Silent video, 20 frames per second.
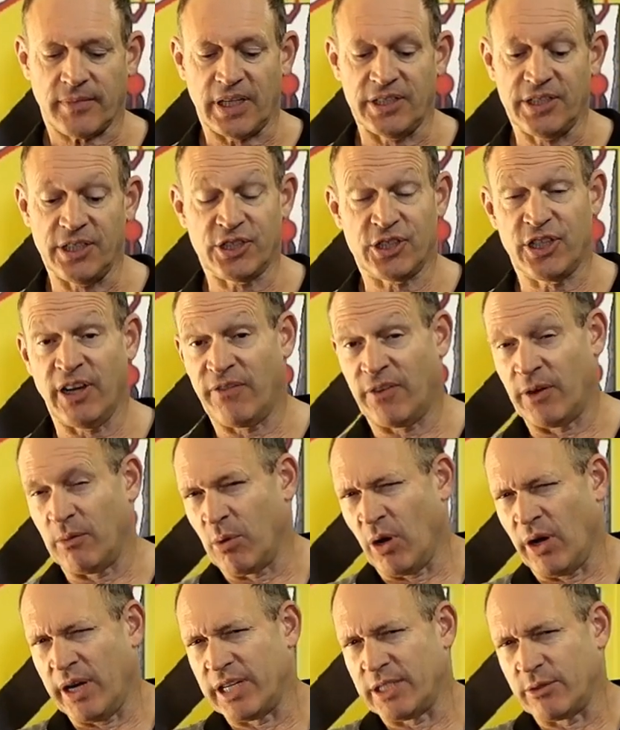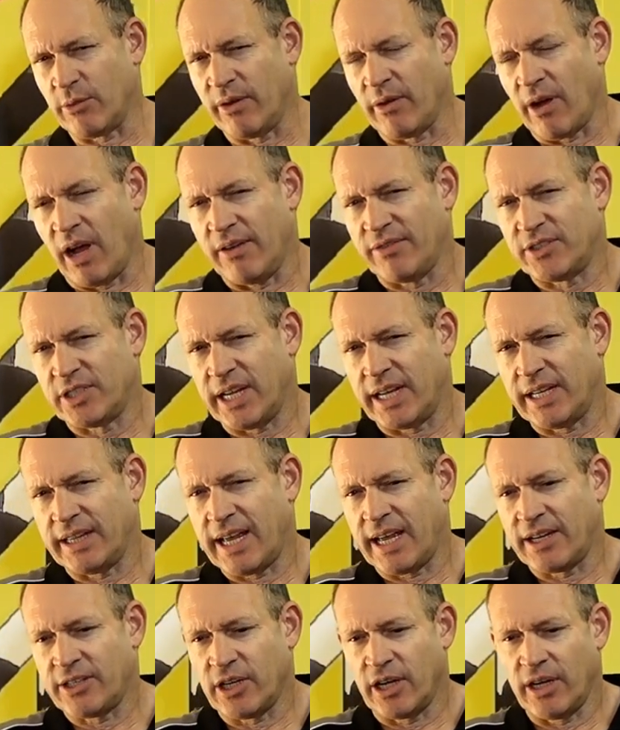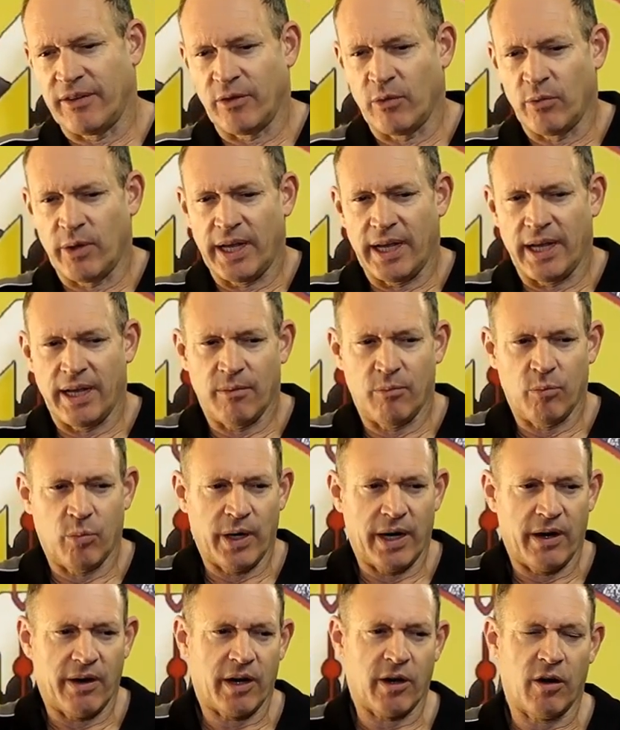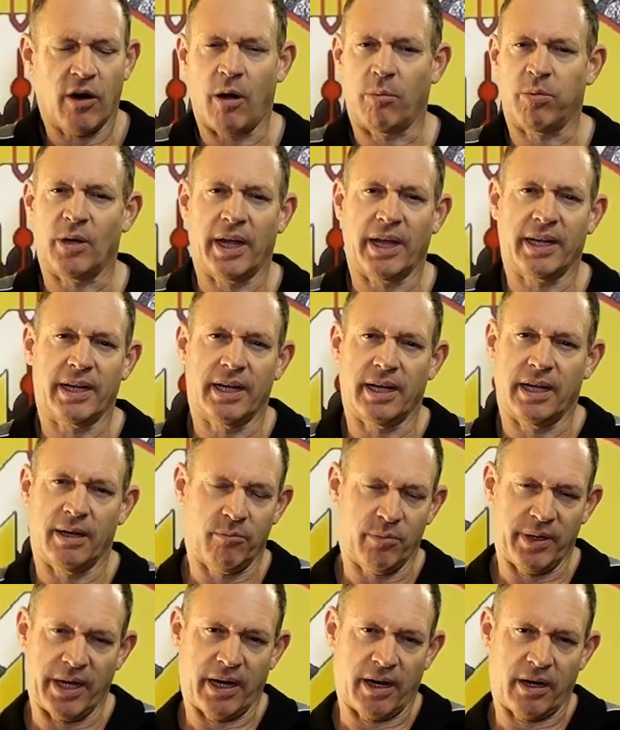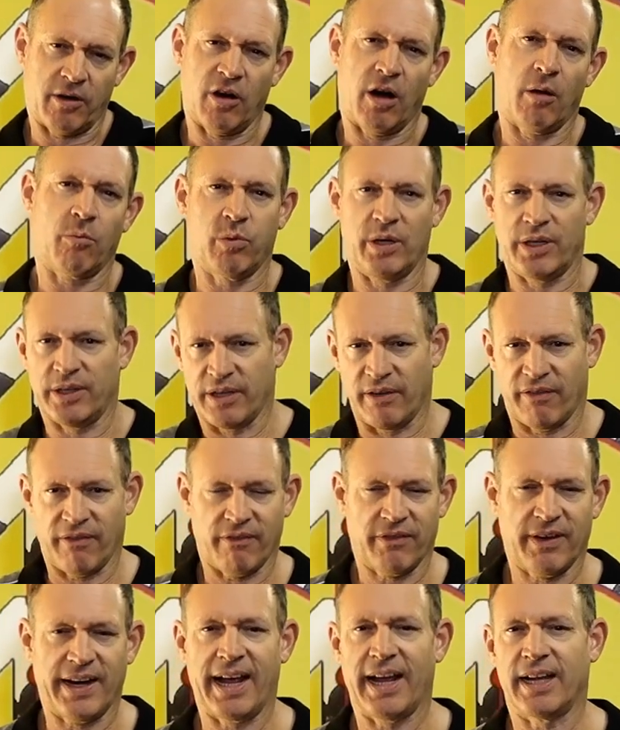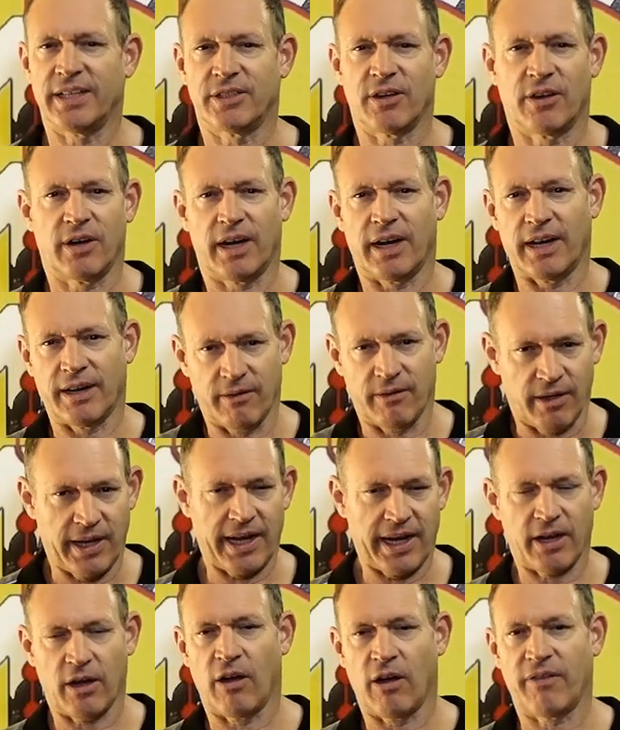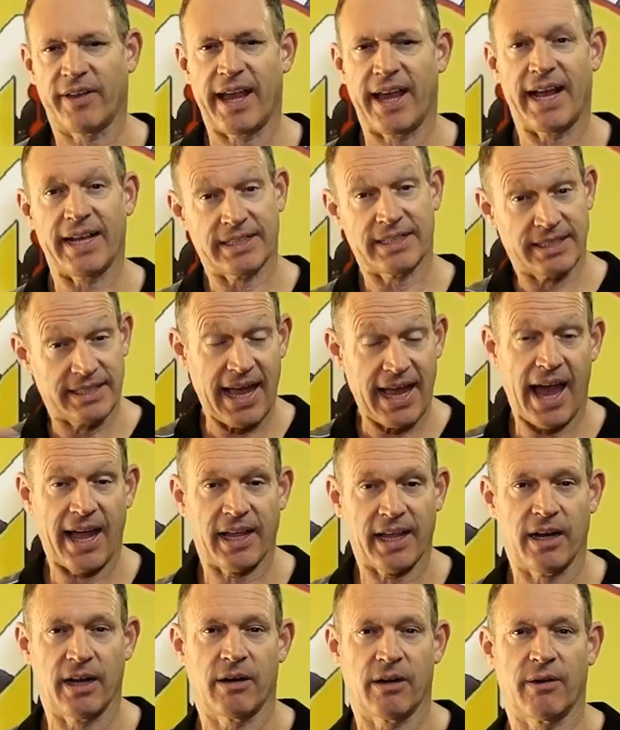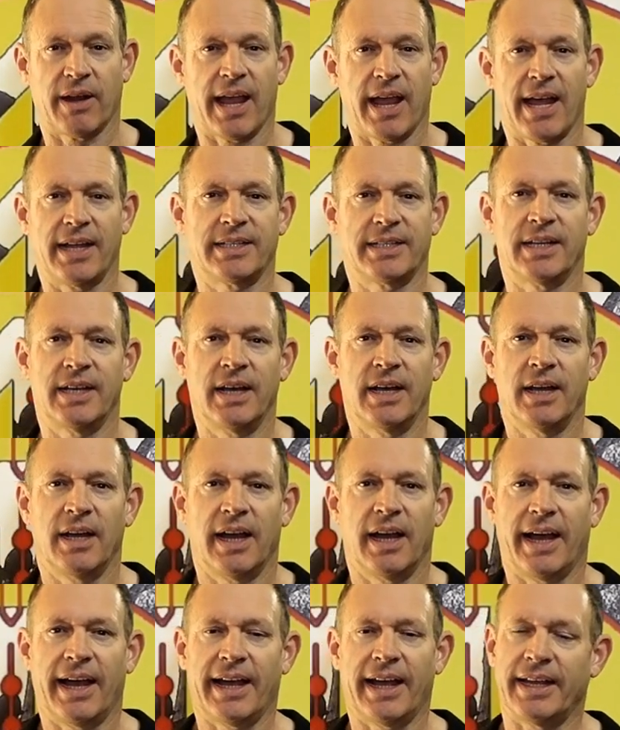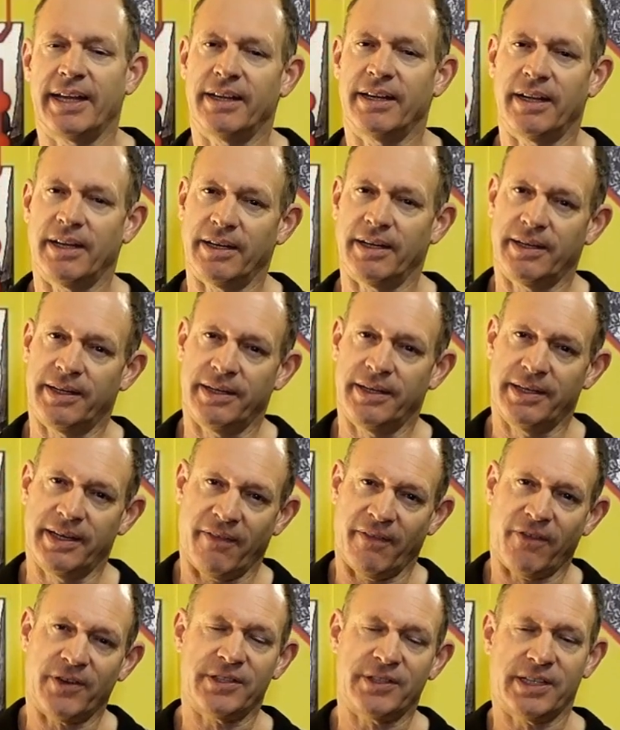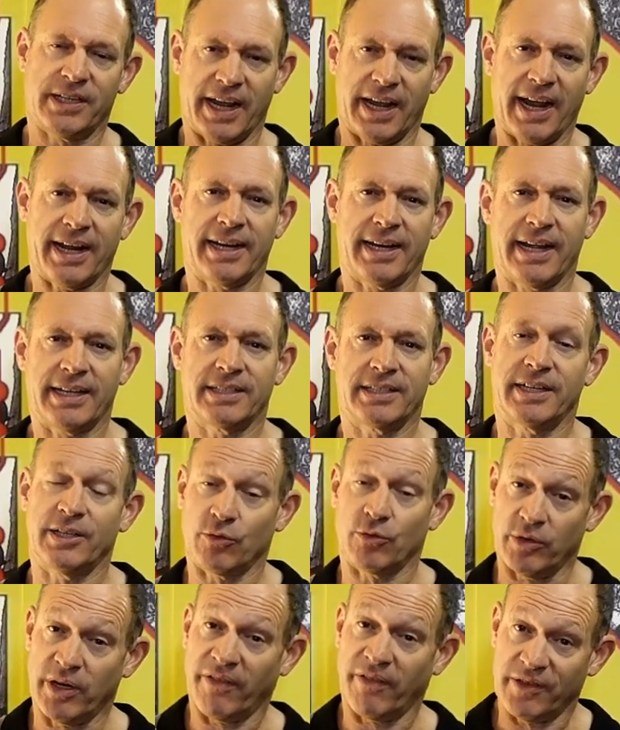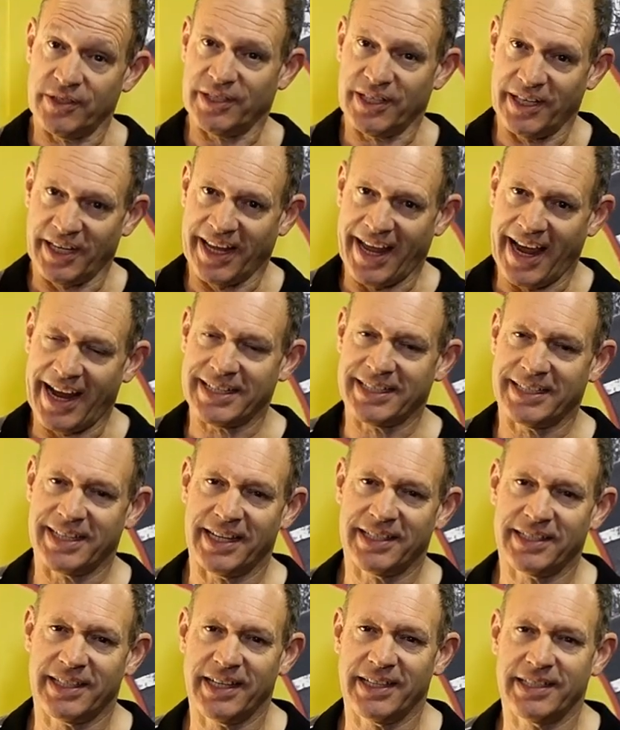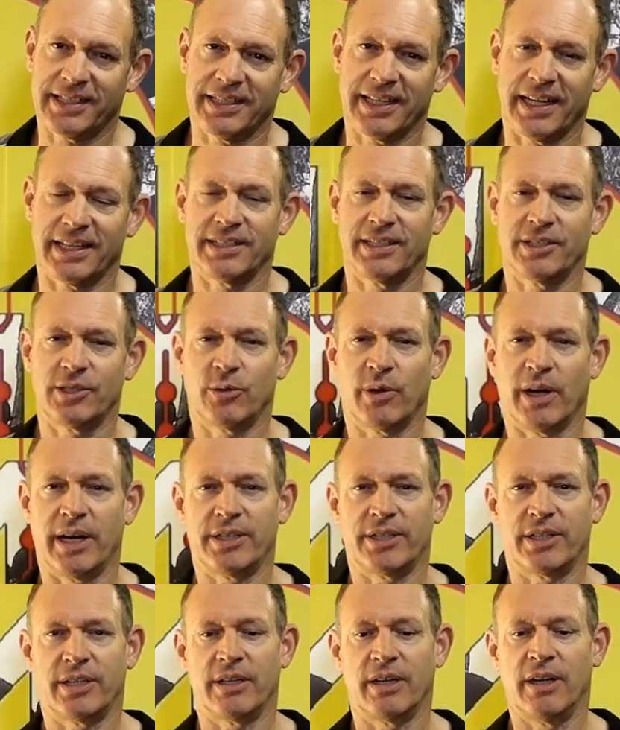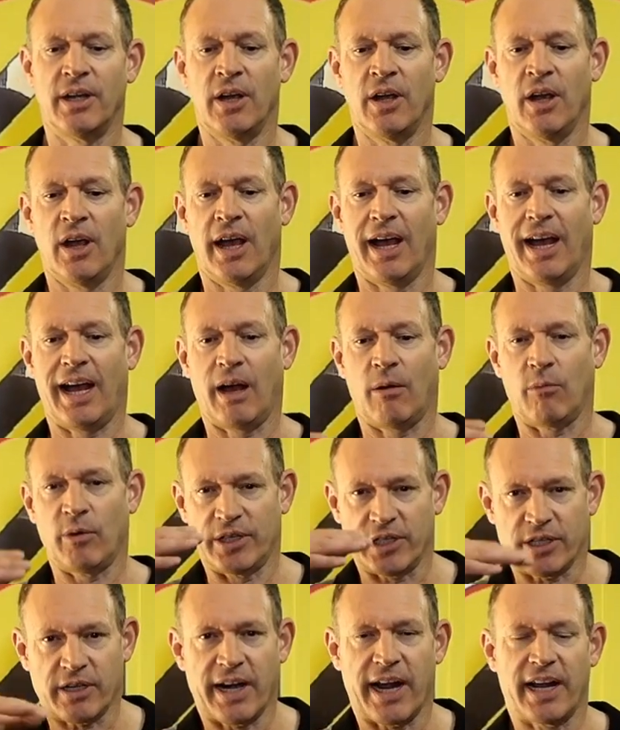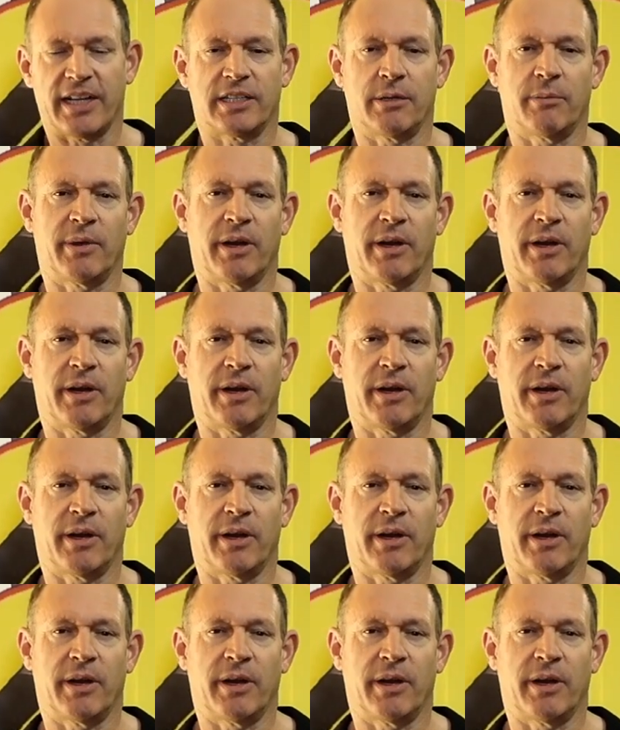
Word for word: just different bodies. We, I've seen that over where, where a crop, like a, yeah, a crop with different flowers on it, letting off gas, that can create a difference in air densities or difference in gas densities in that situation, uh, which creates a